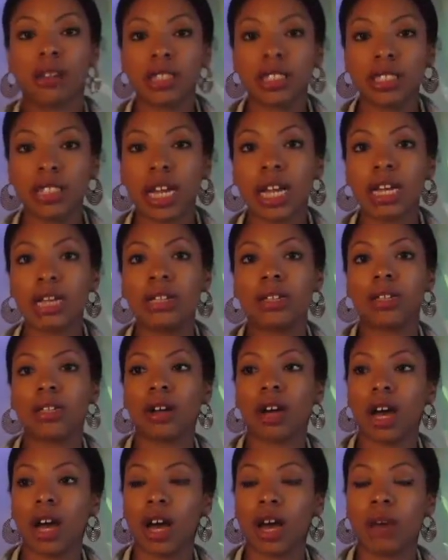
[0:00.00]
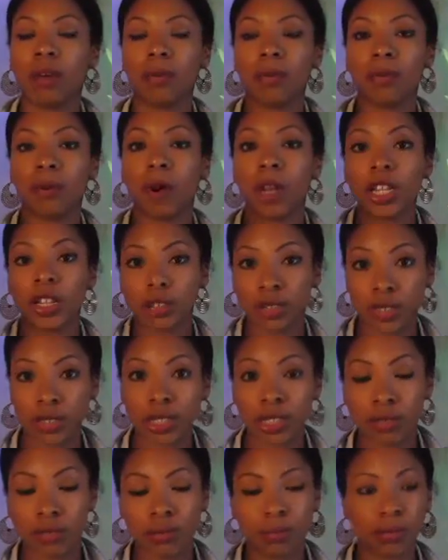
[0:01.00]
Brown, poor little,
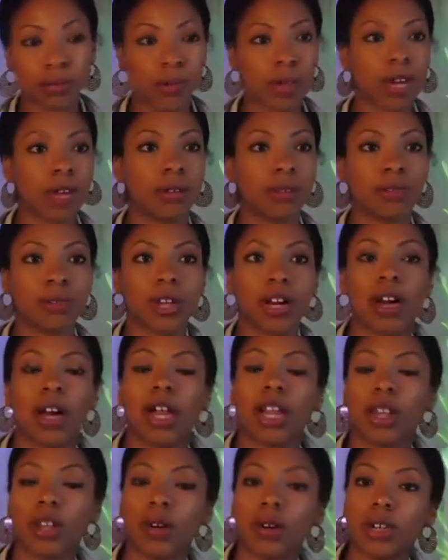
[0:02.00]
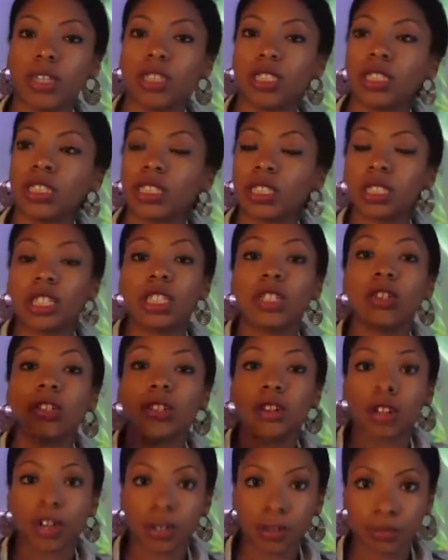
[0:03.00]
oh God, Lord Jesus, the
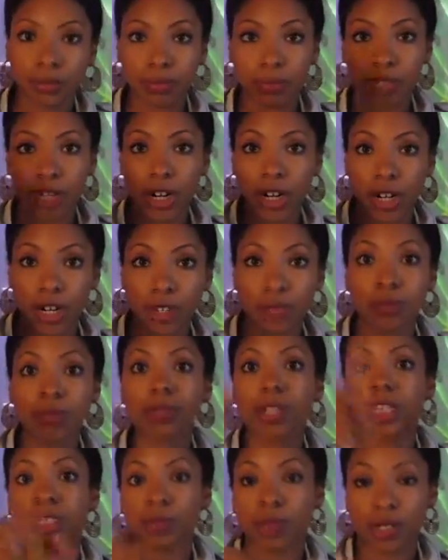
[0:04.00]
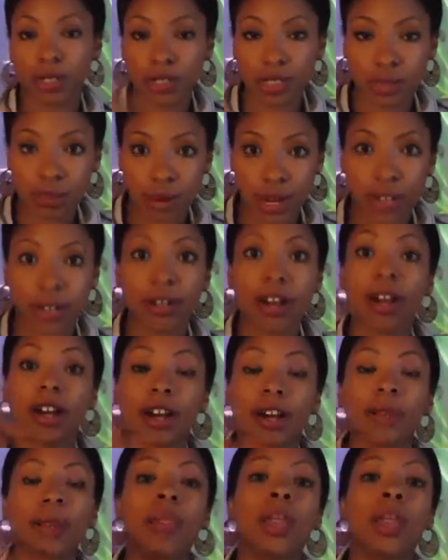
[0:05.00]
girl, that's what Chris Brown, her,